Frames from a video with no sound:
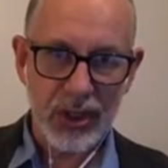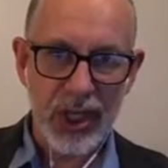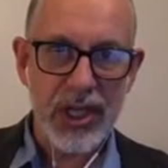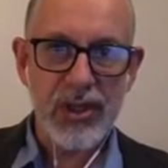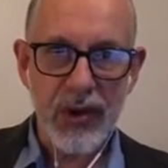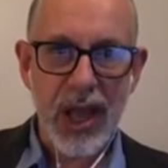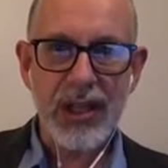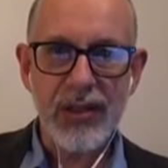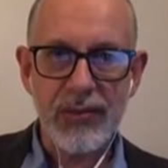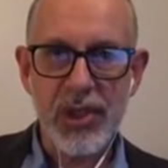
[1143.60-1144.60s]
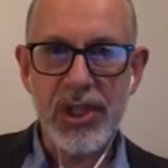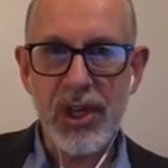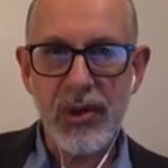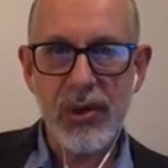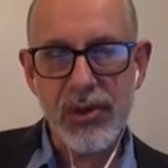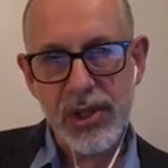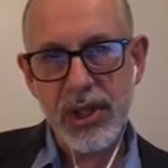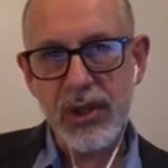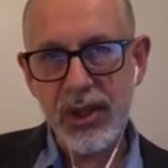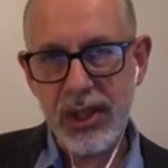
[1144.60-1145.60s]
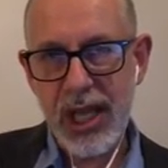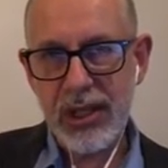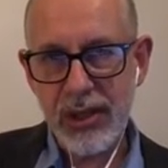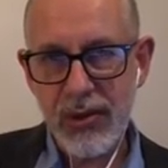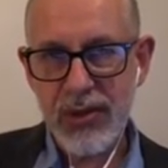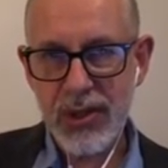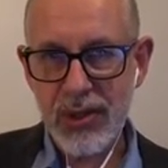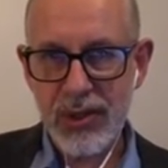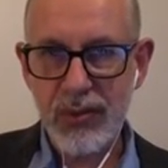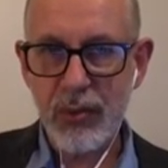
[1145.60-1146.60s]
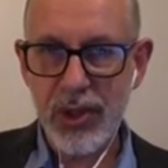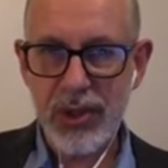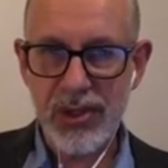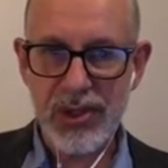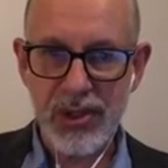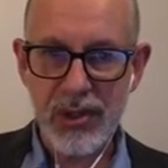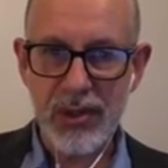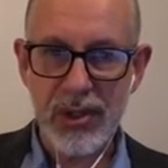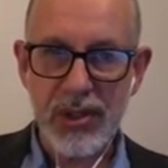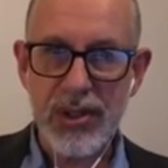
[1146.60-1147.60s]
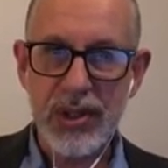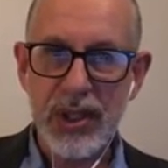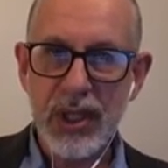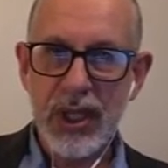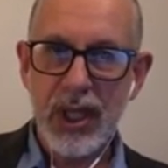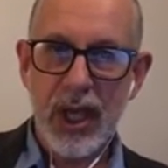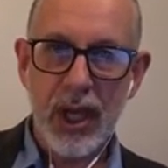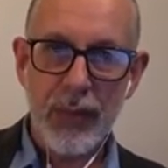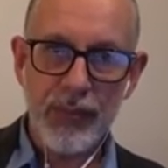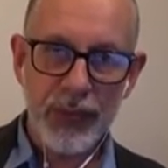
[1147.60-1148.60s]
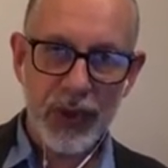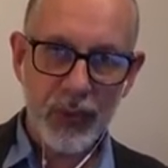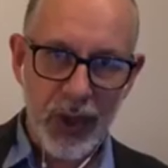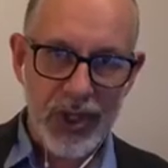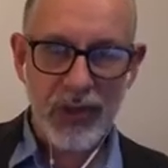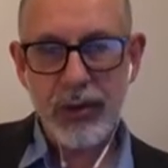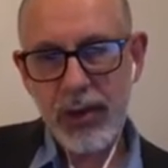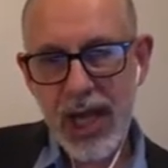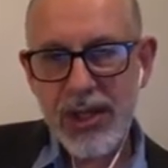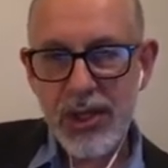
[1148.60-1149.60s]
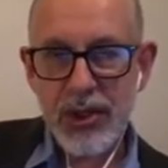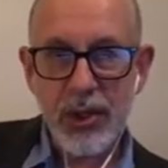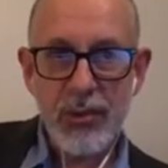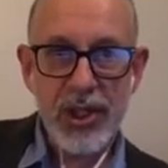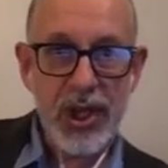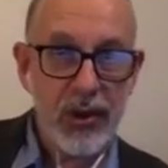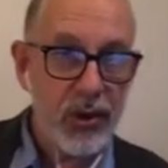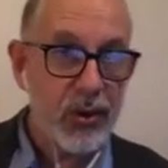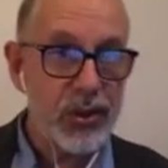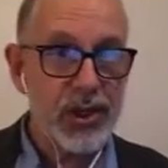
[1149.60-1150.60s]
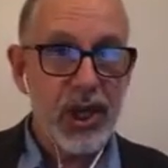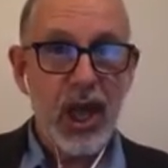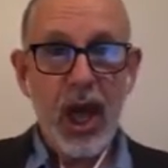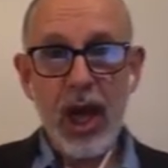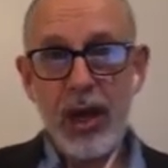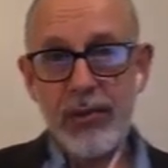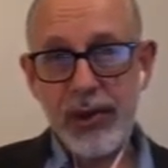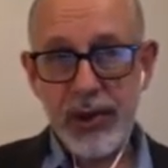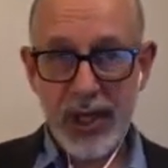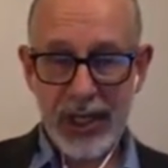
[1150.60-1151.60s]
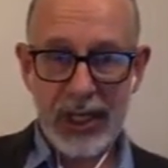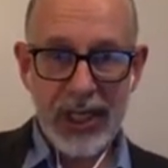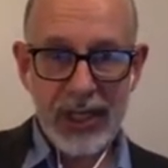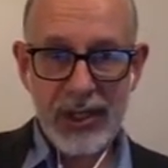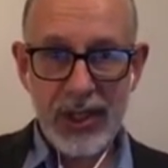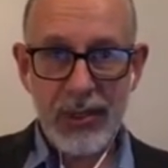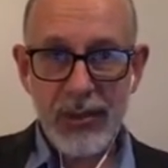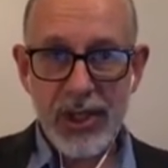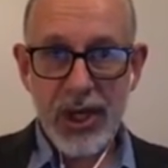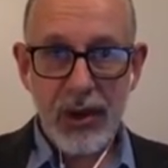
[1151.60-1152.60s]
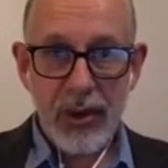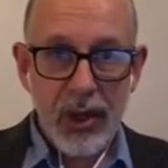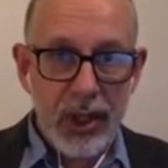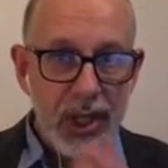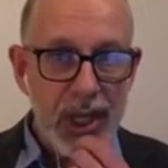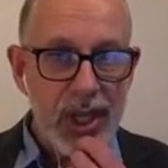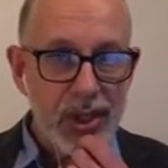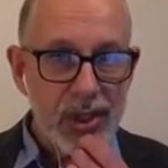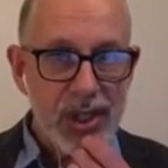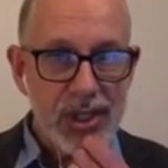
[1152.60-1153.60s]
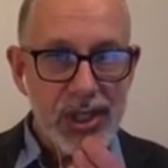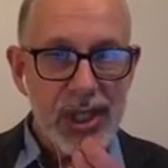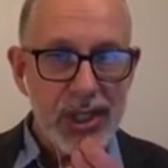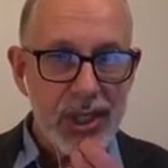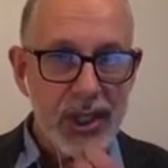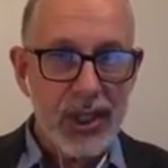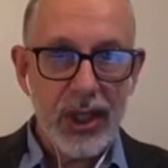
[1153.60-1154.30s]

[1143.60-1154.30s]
interactive materials that you can then use with your students. Once you've created your materials, you get a link to the material, and then you just need to